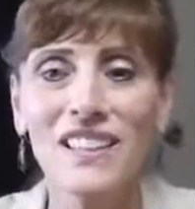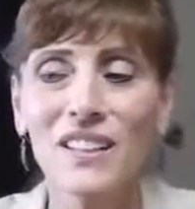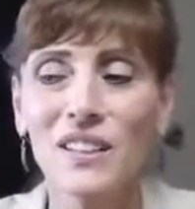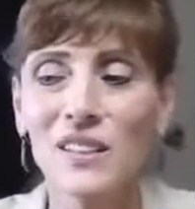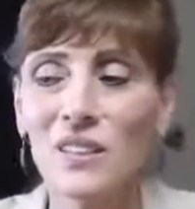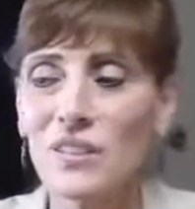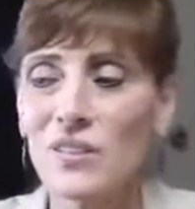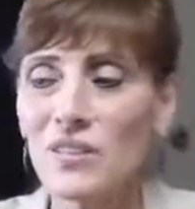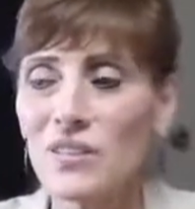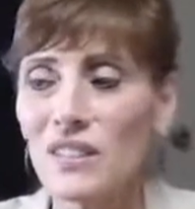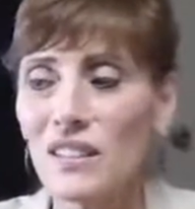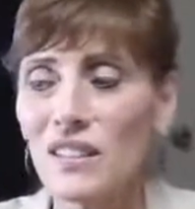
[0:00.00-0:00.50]

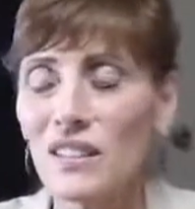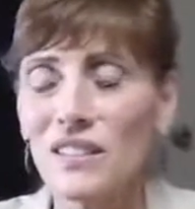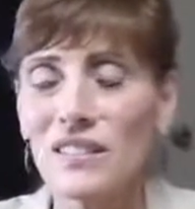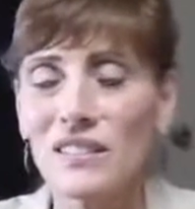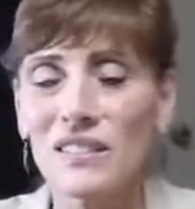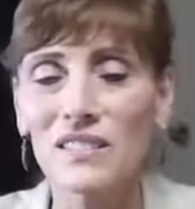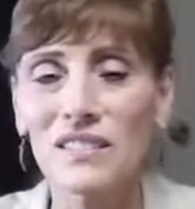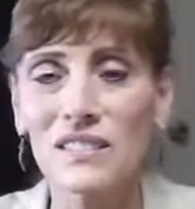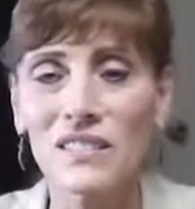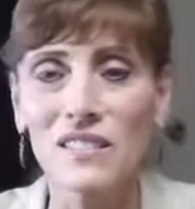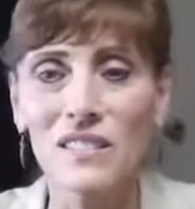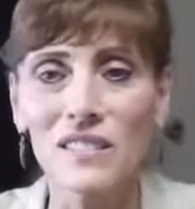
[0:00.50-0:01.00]
Those
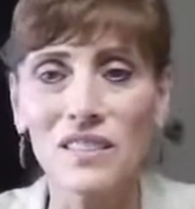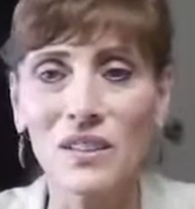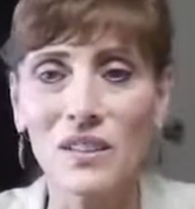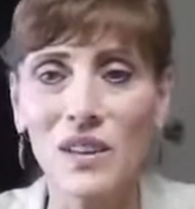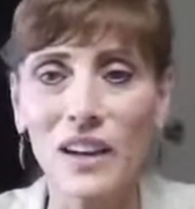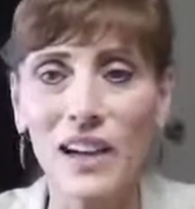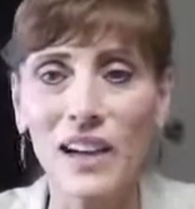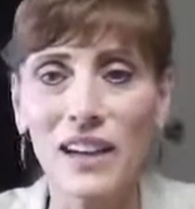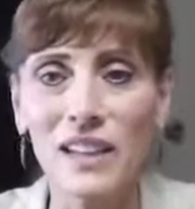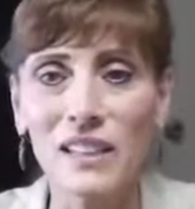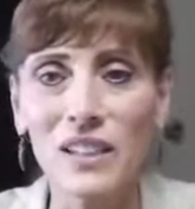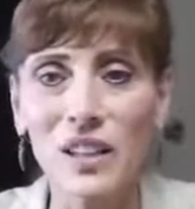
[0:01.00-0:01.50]
are, you know,
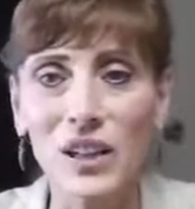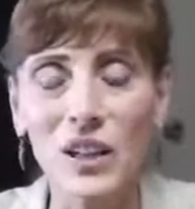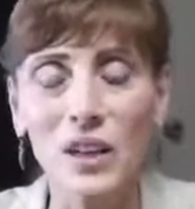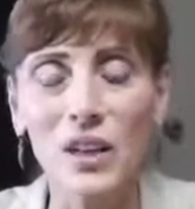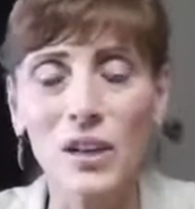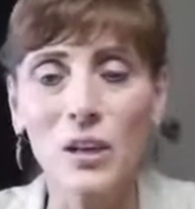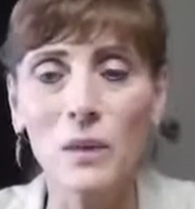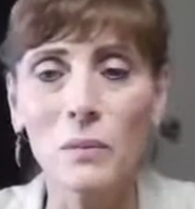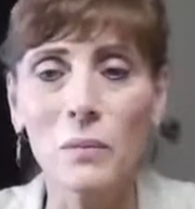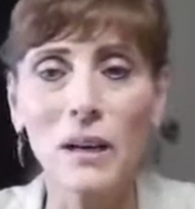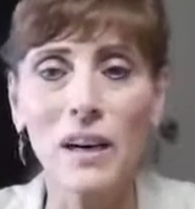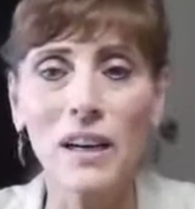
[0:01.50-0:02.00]
high
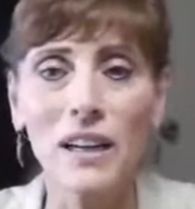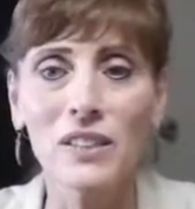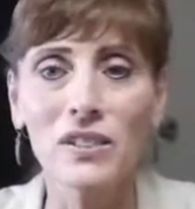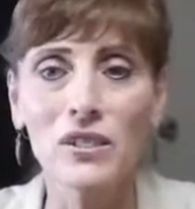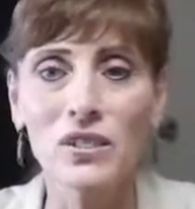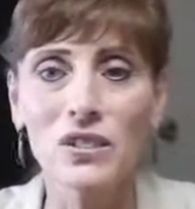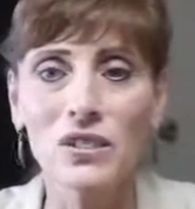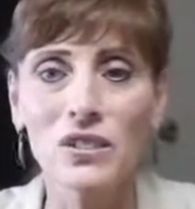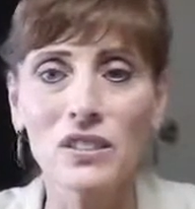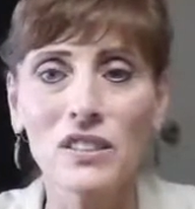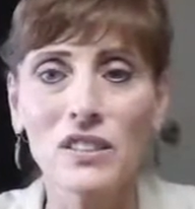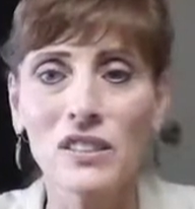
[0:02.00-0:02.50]
carb, high
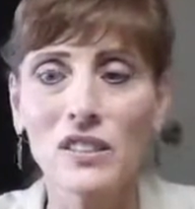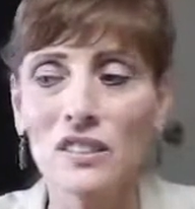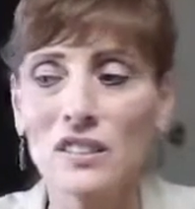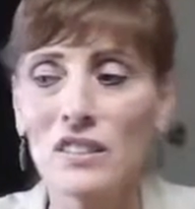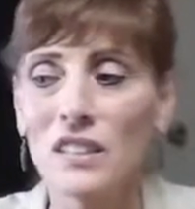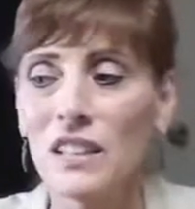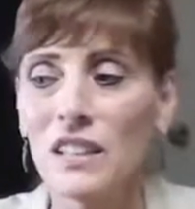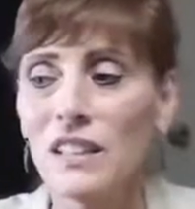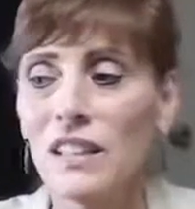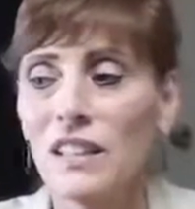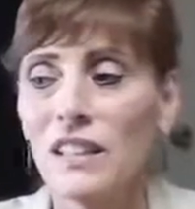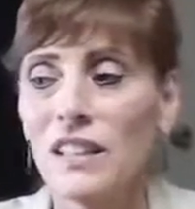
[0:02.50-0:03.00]
sugar,
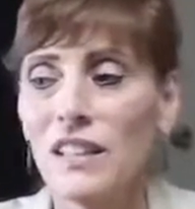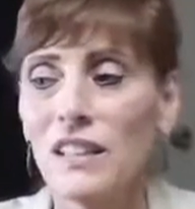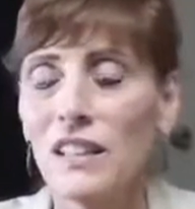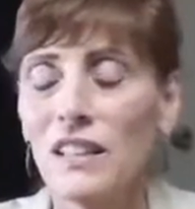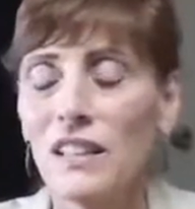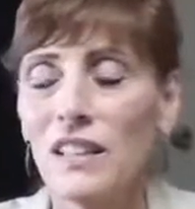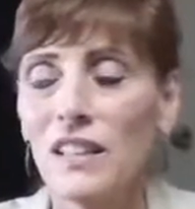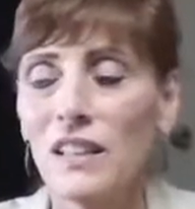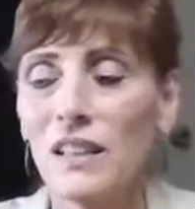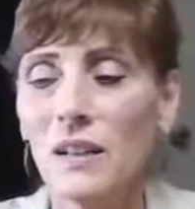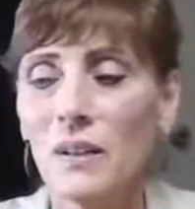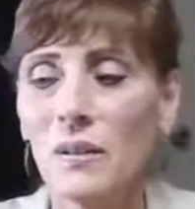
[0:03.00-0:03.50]

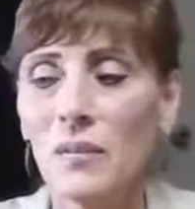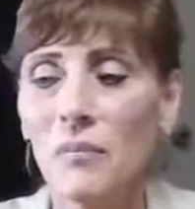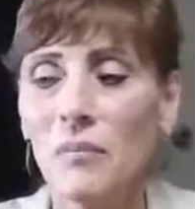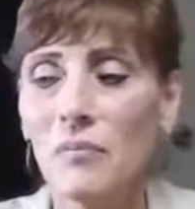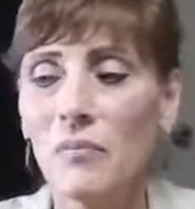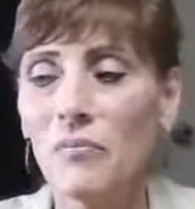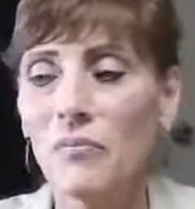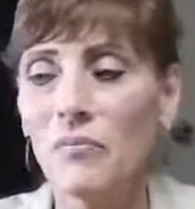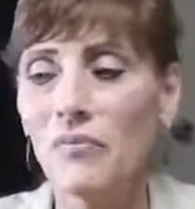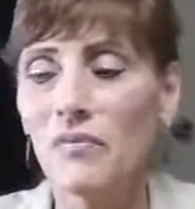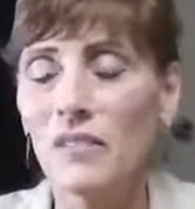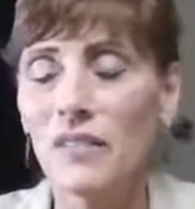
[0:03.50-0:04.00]

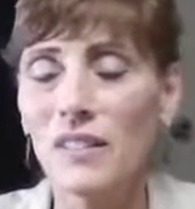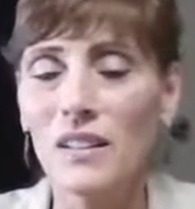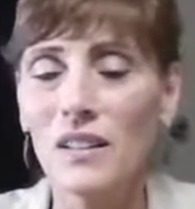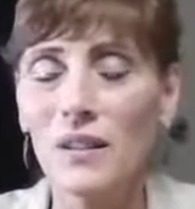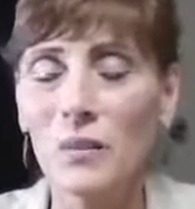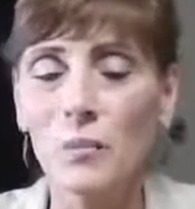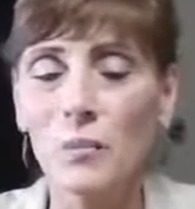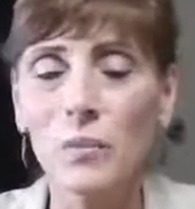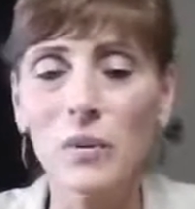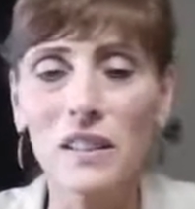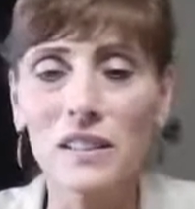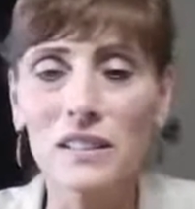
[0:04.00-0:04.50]
um, you know,
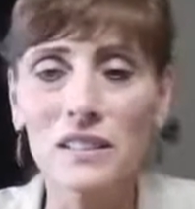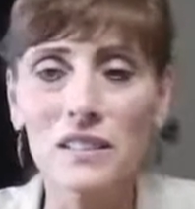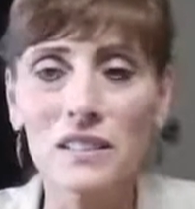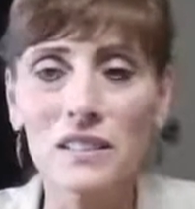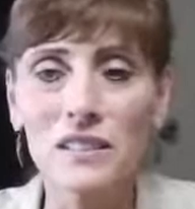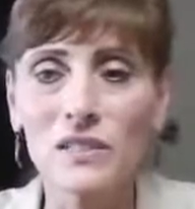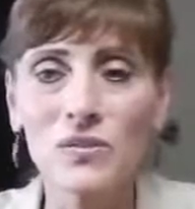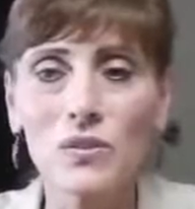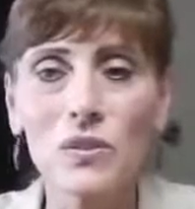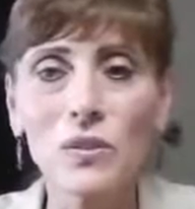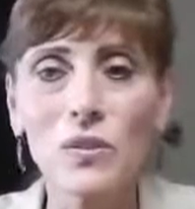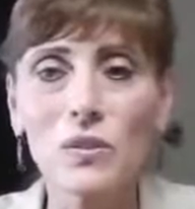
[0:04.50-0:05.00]

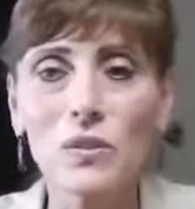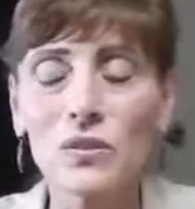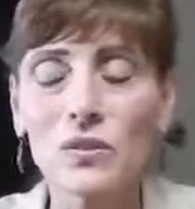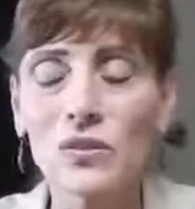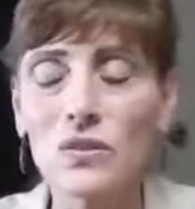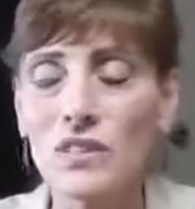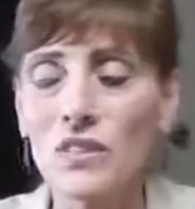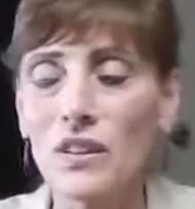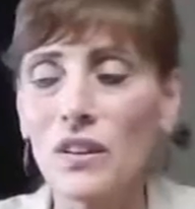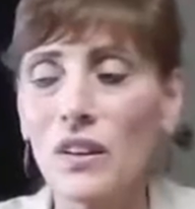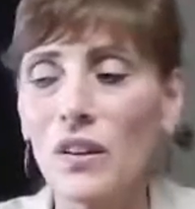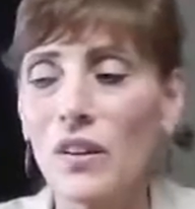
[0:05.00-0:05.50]
processed foods,
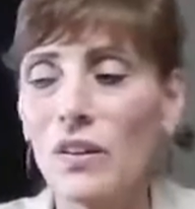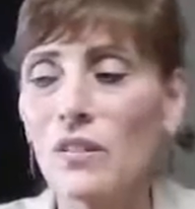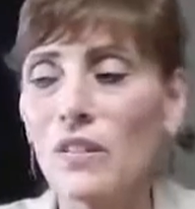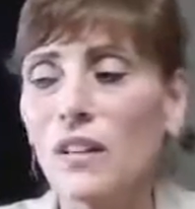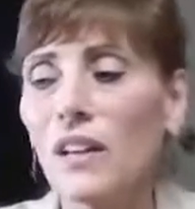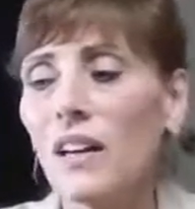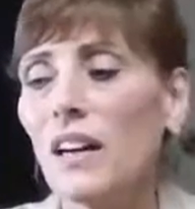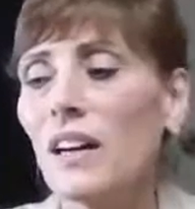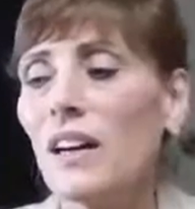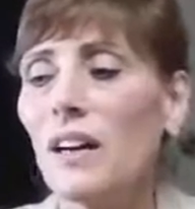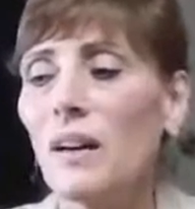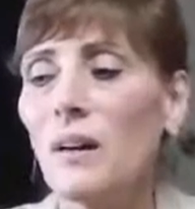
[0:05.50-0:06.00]
you know.
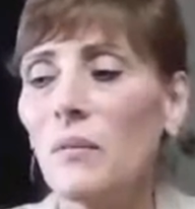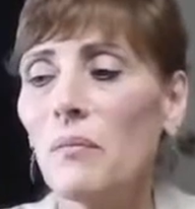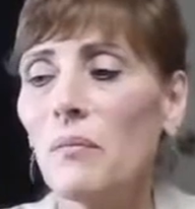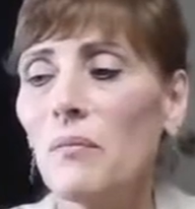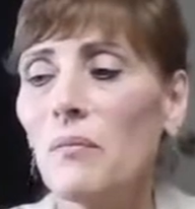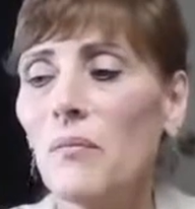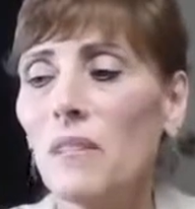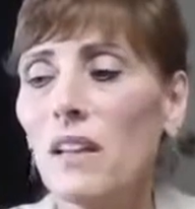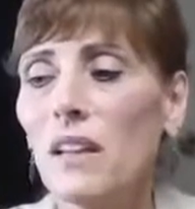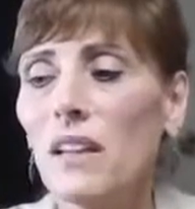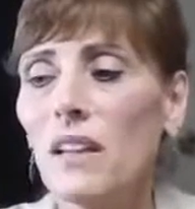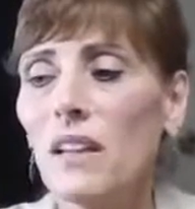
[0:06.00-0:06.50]
Um,
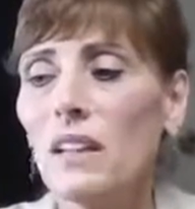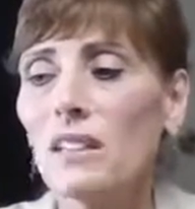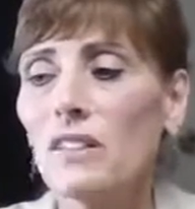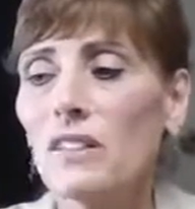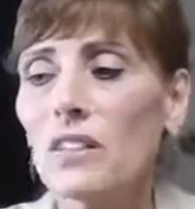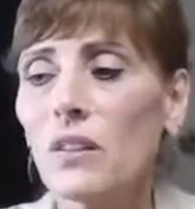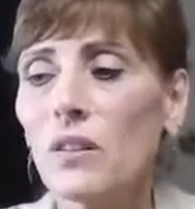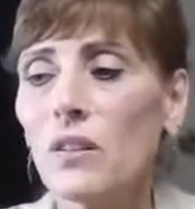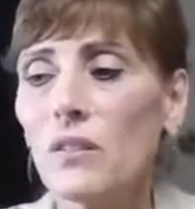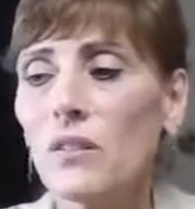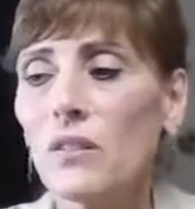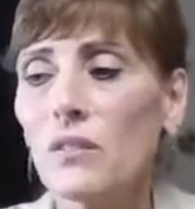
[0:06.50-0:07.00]

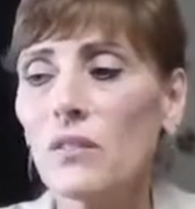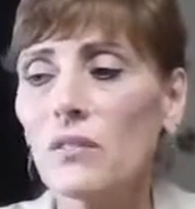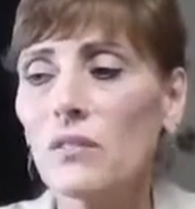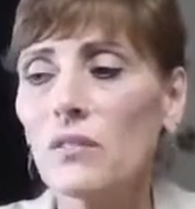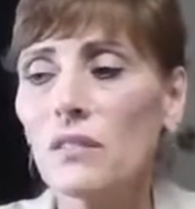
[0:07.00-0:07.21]
so